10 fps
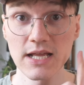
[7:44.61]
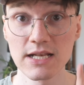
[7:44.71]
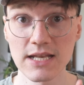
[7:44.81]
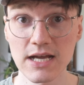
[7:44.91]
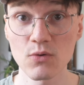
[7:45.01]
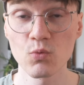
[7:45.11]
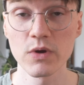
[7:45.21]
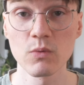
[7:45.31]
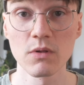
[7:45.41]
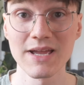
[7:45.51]
Now
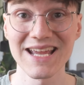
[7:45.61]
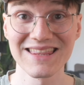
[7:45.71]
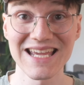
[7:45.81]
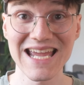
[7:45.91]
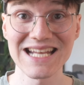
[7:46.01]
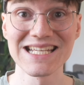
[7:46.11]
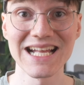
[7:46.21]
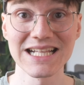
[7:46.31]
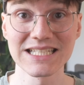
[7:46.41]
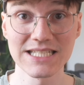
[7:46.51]
we will make the
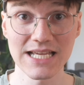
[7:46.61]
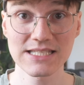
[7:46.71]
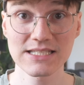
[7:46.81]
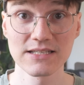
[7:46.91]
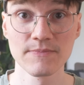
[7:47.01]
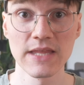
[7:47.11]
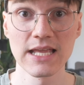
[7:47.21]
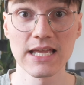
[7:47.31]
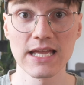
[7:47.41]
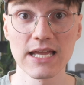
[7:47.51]
handheld test.
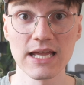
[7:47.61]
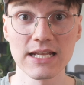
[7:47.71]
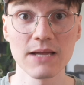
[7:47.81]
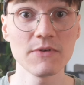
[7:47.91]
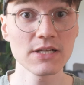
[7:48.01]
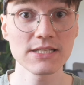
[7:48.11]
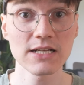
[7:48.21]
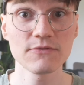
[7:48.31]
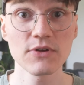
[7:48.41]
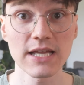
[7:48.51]
And I'm very
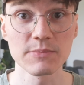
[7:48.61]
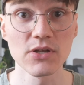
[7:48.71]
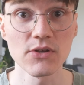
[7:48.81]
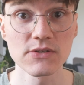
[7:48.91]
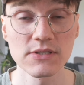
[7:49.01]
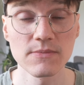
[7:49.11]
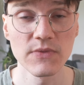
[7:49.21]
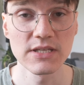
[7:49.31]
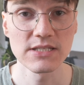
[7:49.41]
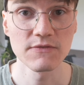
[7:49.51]
excited for that because
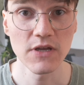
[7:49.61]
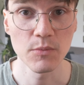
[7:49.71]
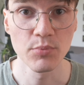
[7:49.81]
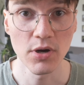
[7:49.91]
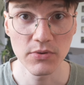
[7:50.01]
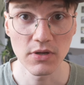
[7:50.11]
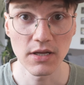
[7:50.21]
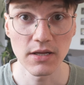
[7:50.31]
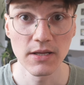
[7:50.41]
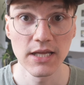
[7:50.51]
this is a very
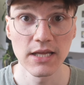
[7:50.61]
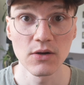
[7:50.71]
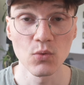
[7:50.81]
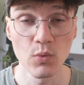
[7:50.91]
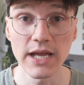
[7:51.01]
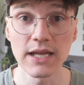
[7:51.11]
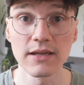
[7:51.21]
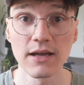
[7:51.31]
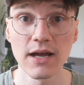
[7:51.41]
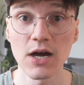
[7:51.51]
popular
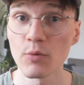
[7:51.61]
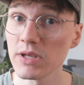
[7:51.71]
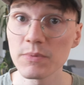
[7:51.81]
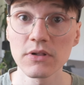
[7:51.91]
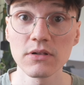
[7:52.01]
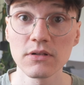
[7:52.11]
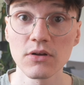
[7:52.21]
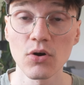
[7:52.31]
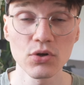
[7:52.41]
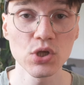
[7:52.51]
way how people
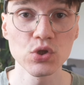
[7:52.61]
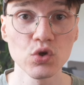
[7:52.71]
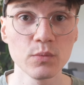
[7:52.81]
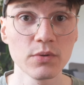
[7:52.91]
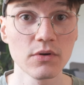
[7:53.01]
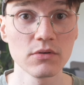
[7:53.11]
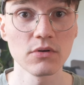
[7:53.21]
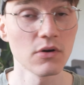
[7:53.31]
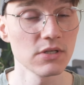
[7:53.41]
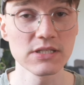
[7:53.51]
on YouTube,
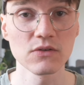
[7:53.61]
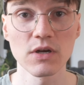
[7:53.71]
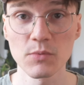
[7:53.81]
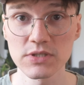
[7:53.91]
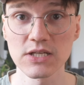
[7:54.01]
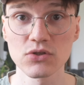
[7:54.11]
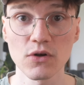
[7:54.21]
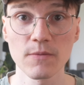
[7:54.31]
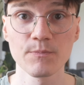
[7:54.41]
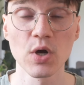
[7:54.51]
on Instagram, on
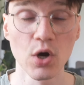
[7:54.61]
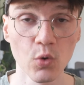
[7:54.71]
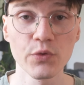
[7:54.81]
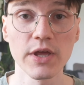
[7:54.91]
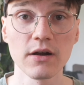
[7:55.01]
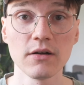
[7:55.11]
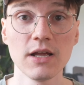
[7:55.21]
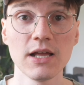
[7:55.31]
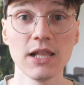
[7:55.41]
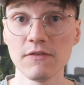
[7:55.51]
TikTok hold their
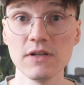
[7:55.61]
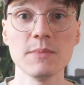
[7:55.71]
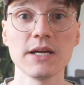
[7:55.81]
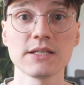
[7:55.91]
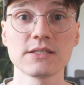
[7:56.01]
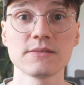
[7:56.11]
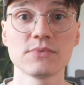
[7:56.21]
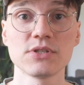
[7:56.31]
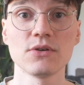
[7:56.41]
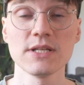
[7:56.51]
lavalier mics.
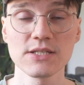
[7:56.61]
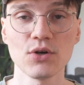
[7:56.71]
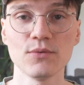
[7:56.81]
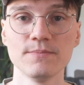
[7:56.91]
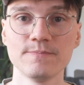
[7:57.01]
So let's go.